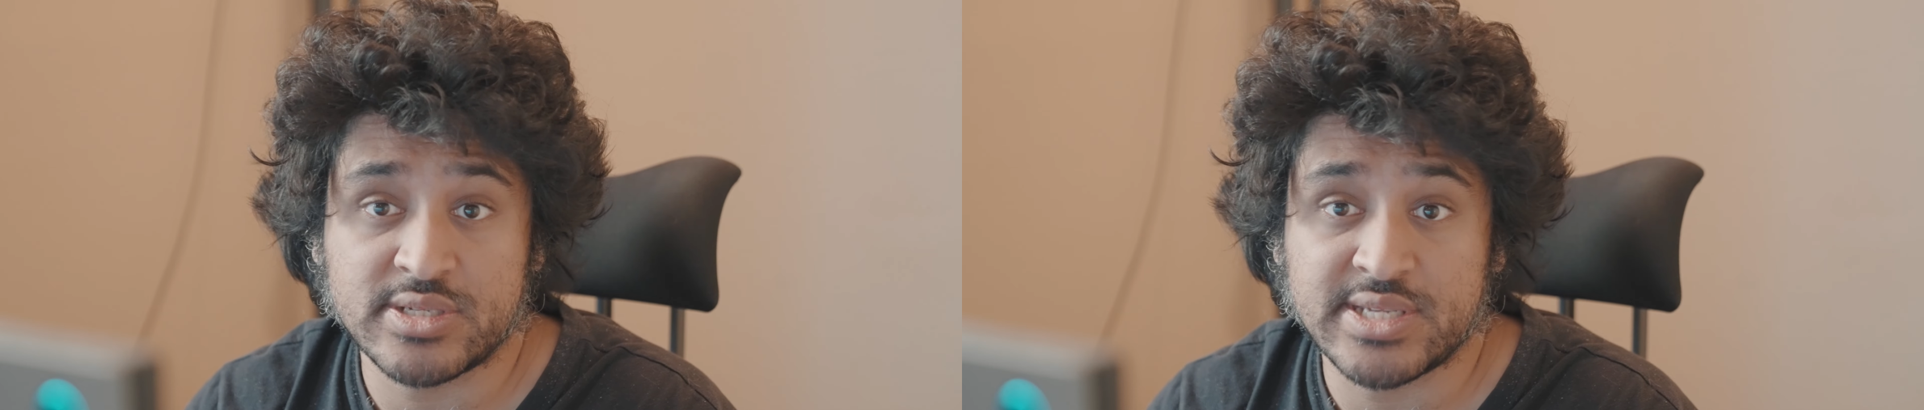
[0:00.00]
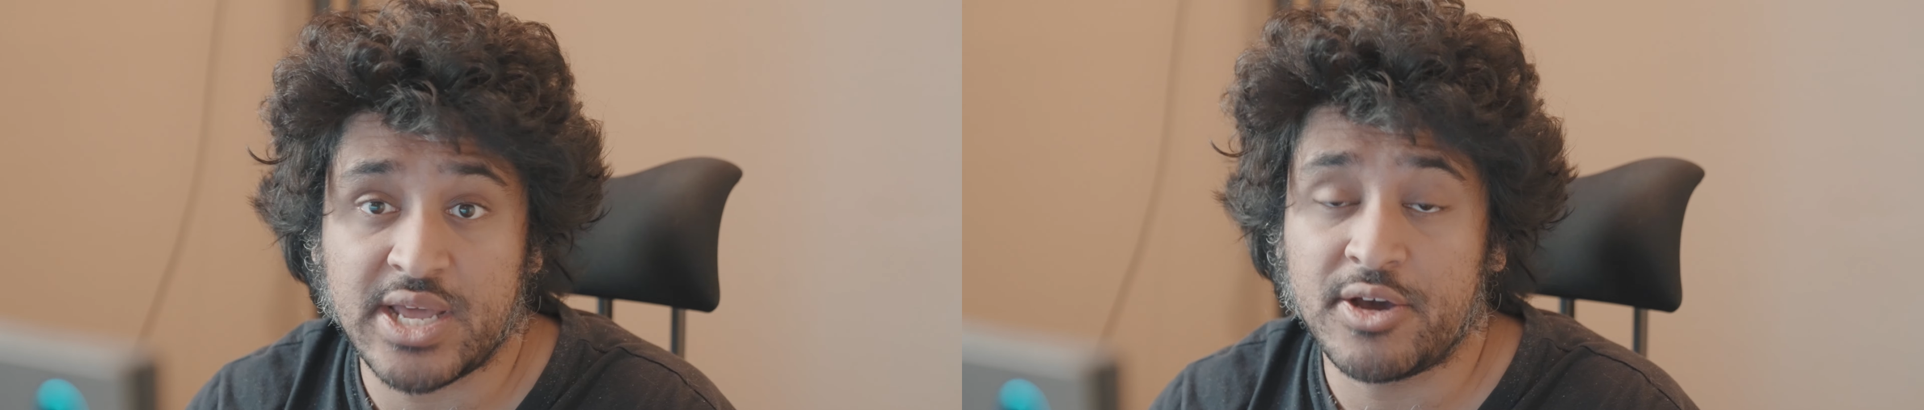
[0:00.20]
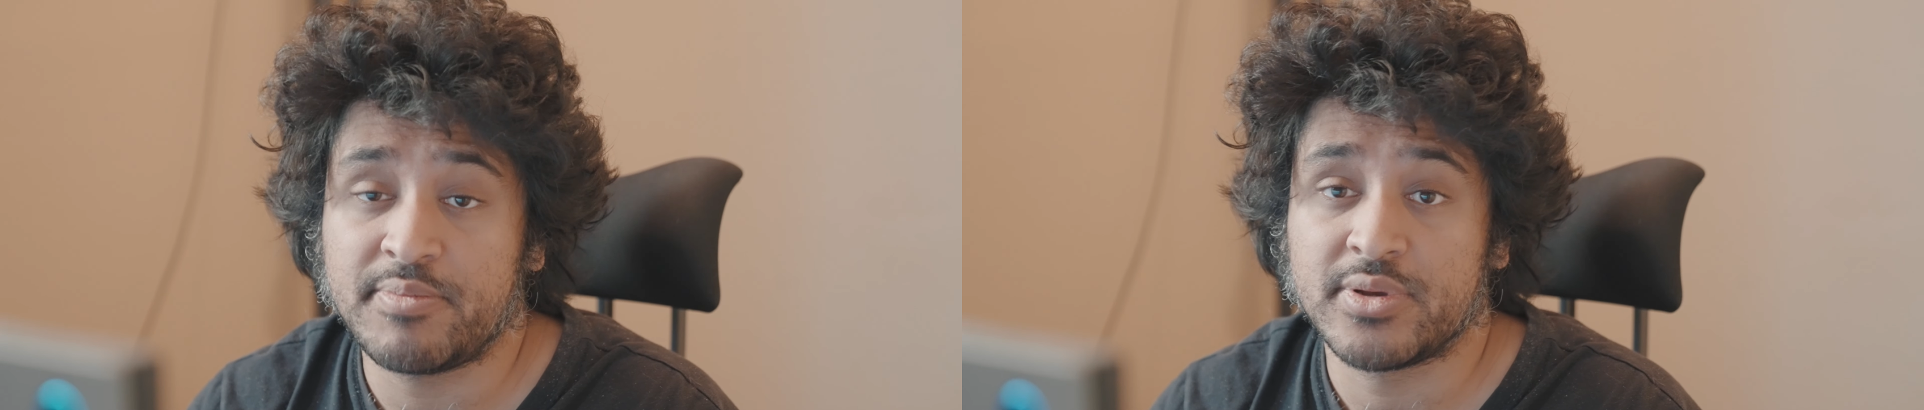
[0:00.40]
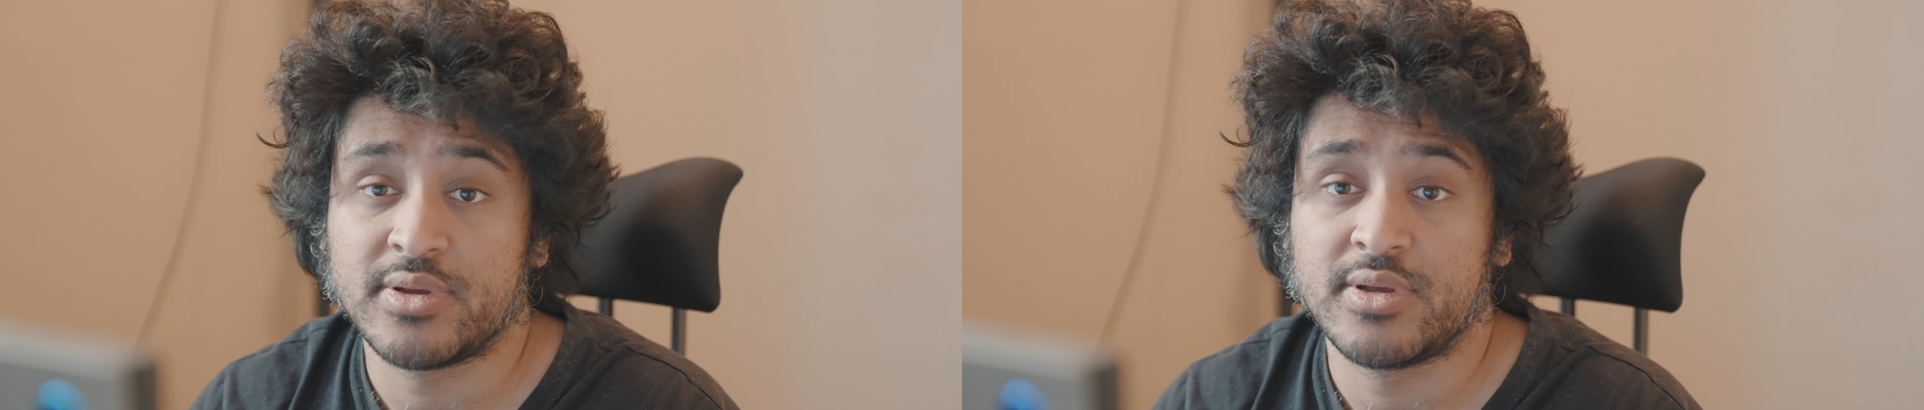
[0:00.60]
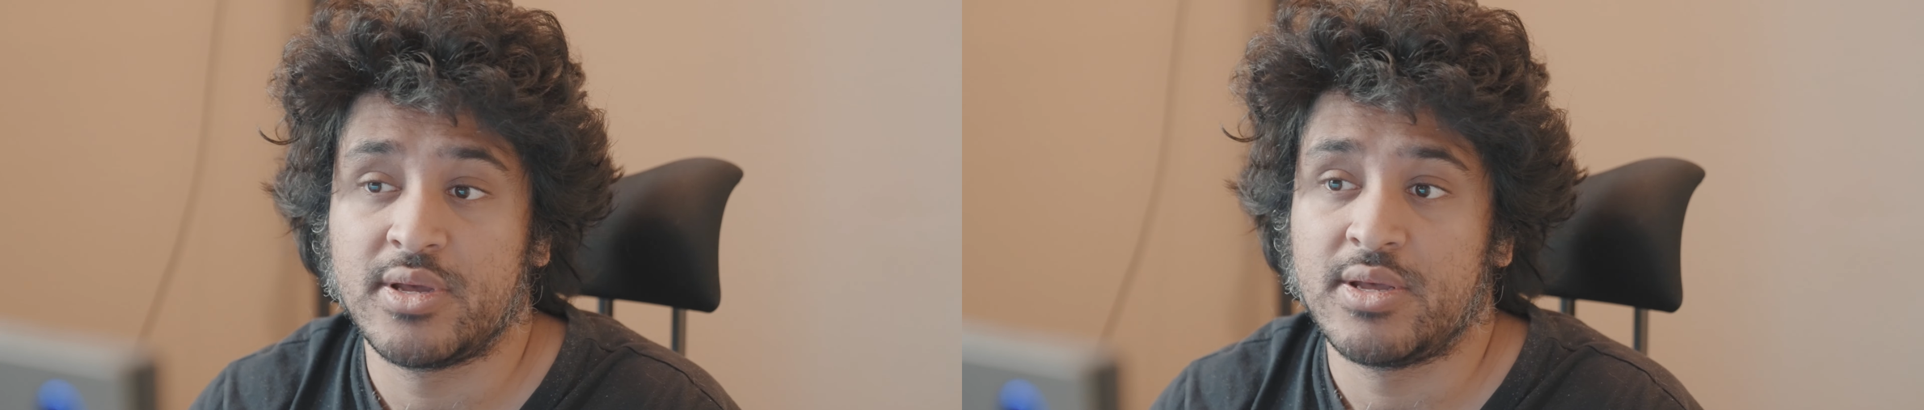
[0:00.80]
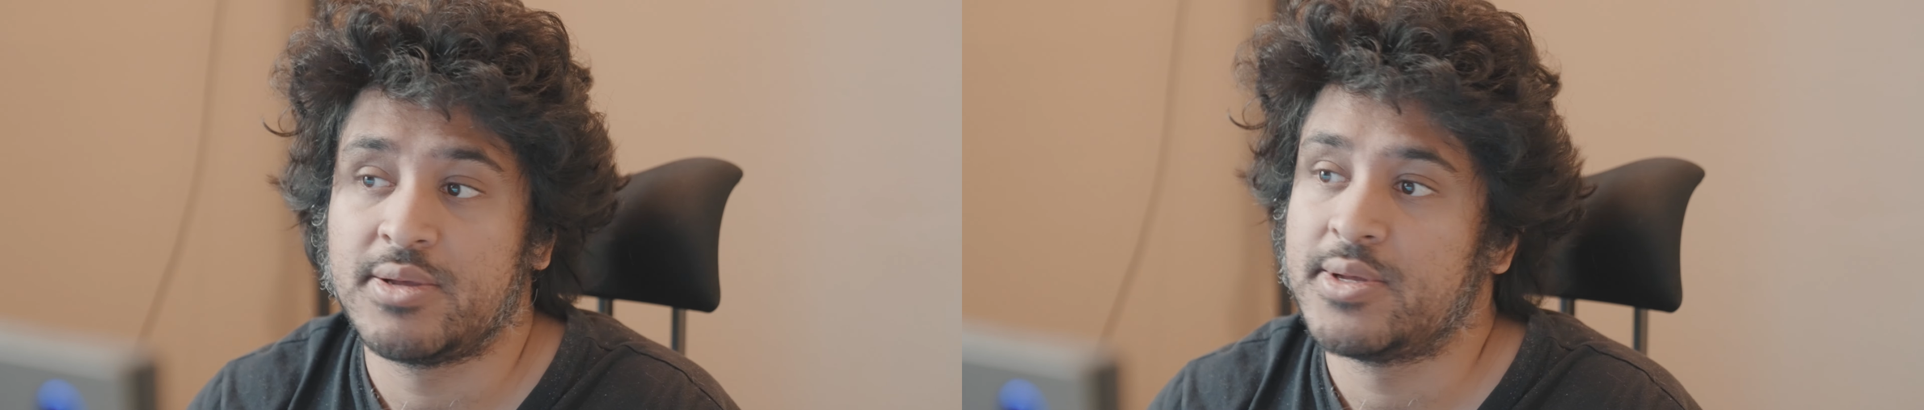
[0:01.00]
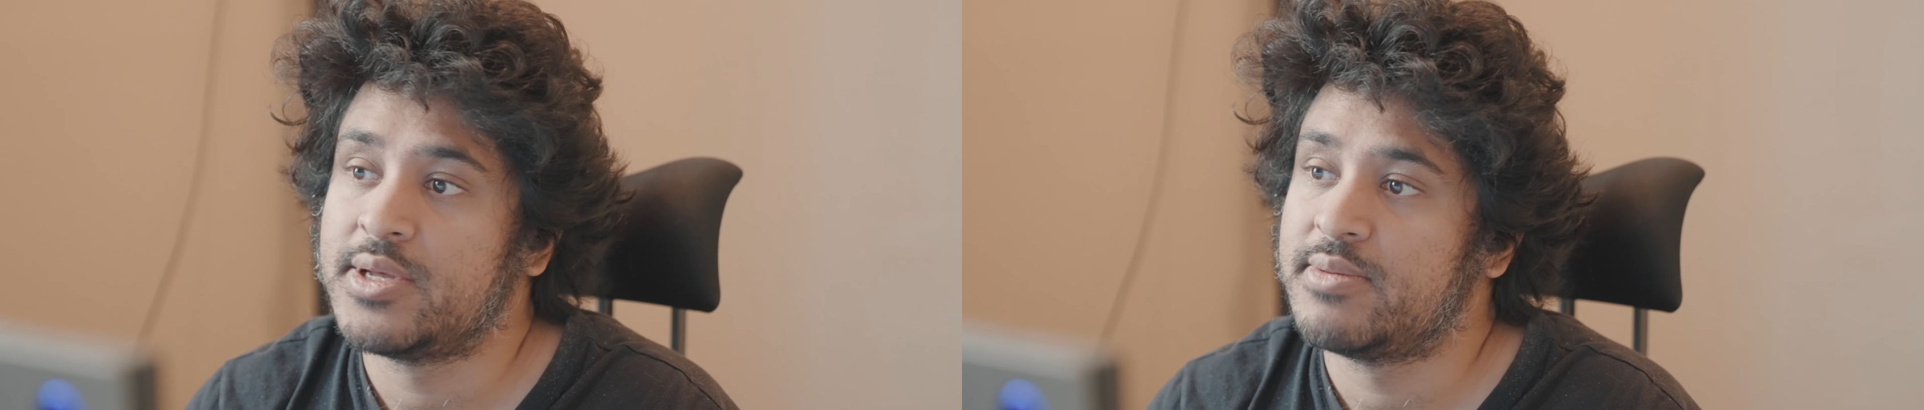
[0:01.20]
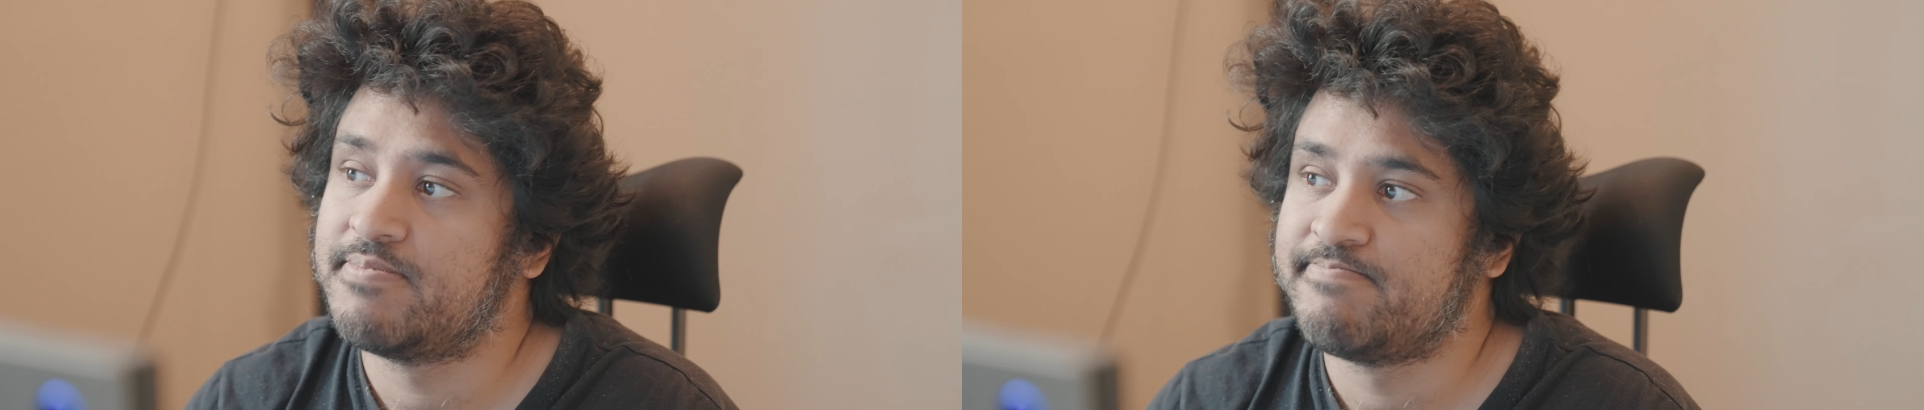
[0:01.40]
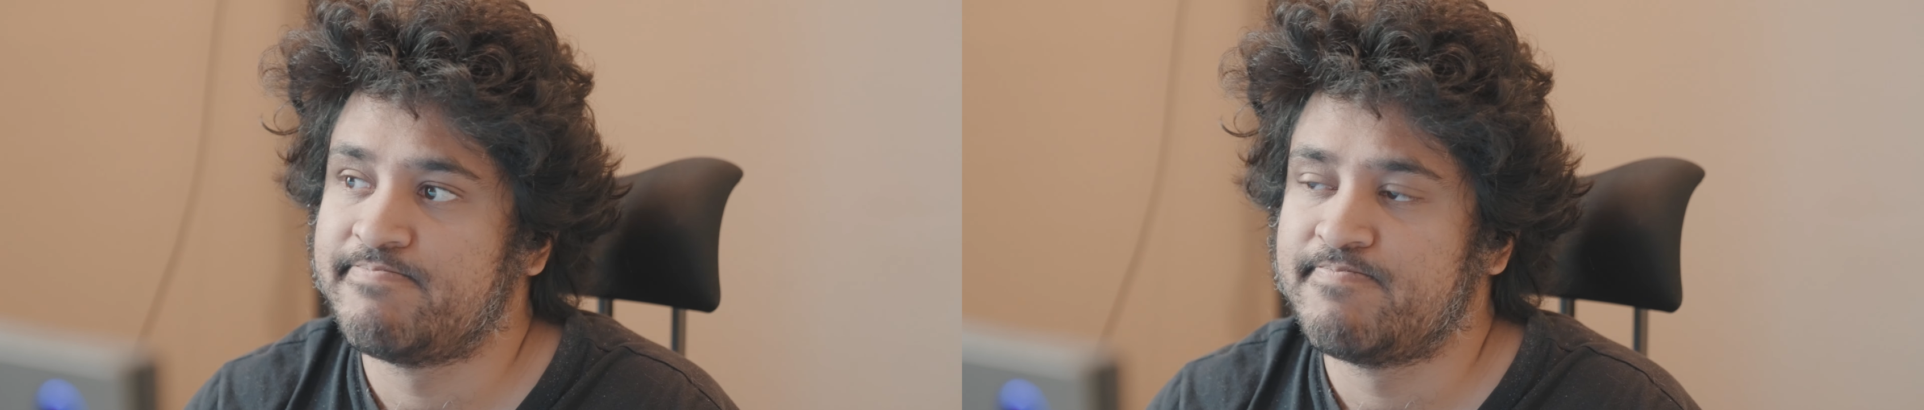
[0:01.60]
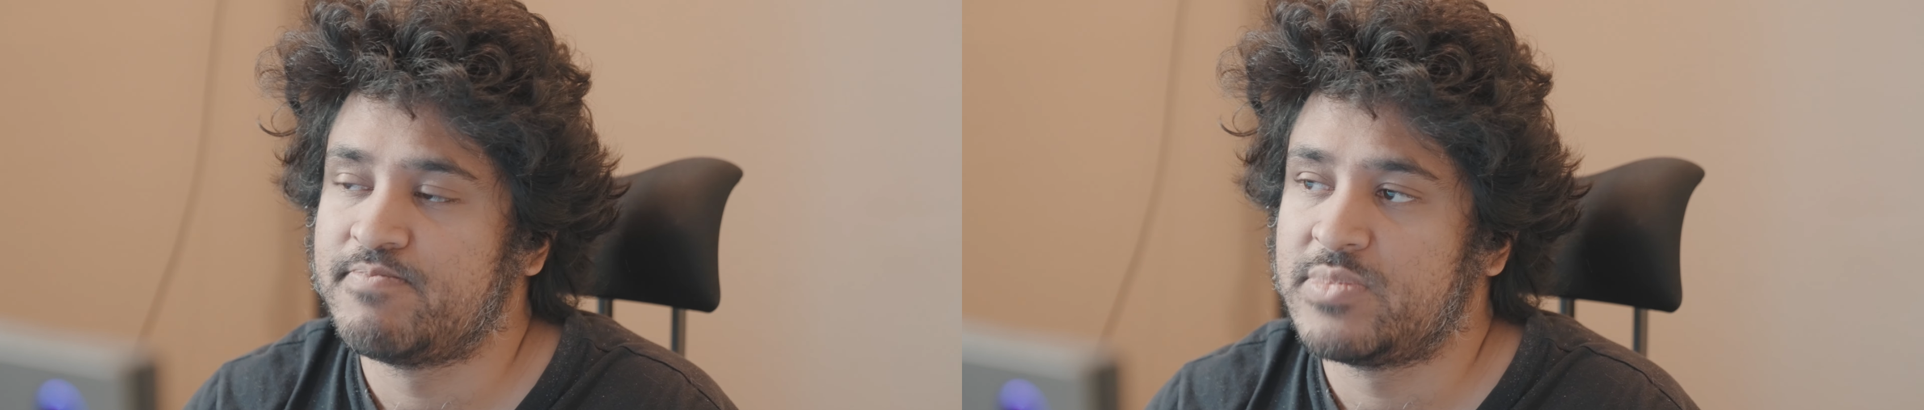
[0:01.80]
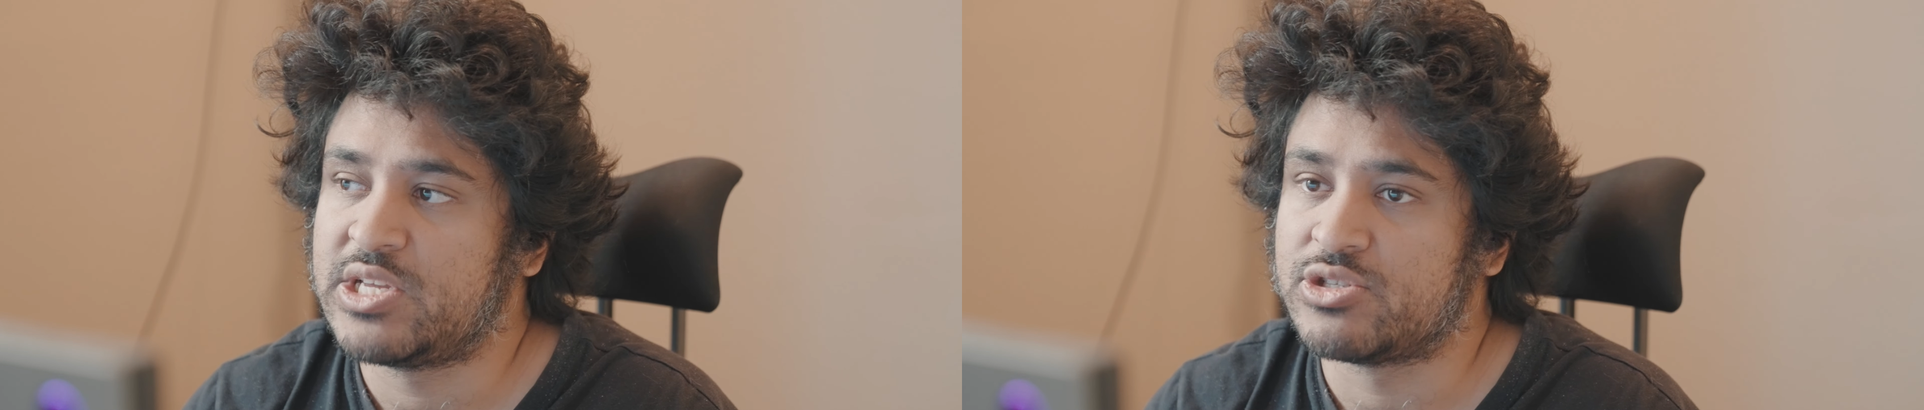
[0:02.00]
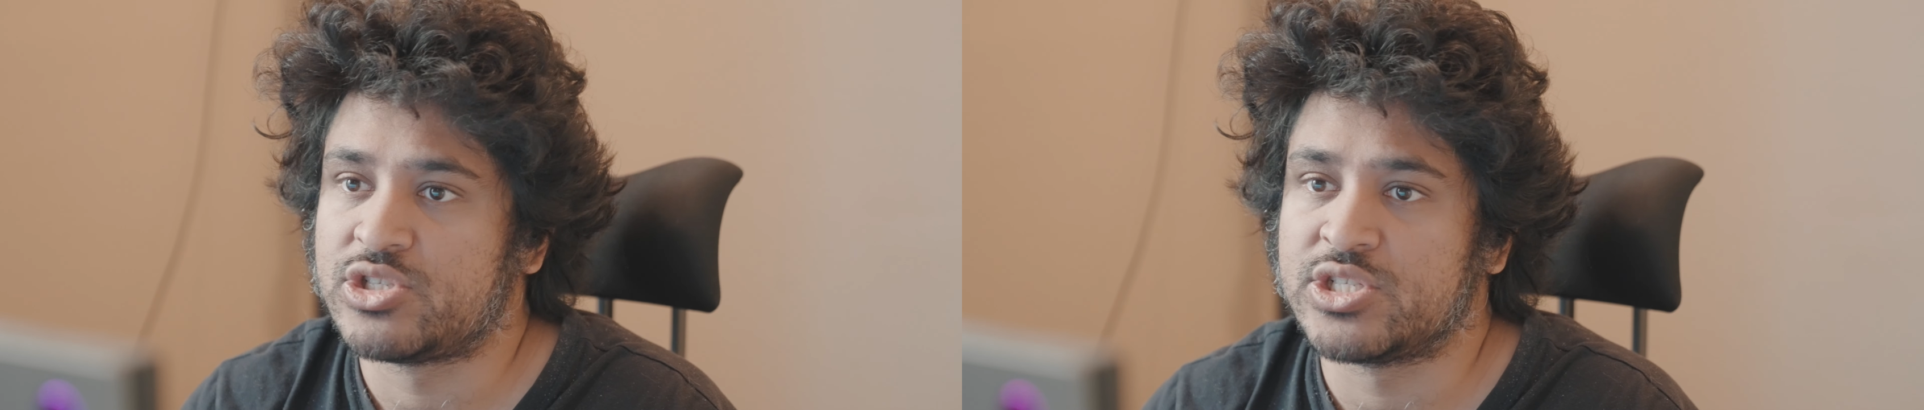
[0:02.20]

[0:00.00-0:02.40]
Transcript: setup. There's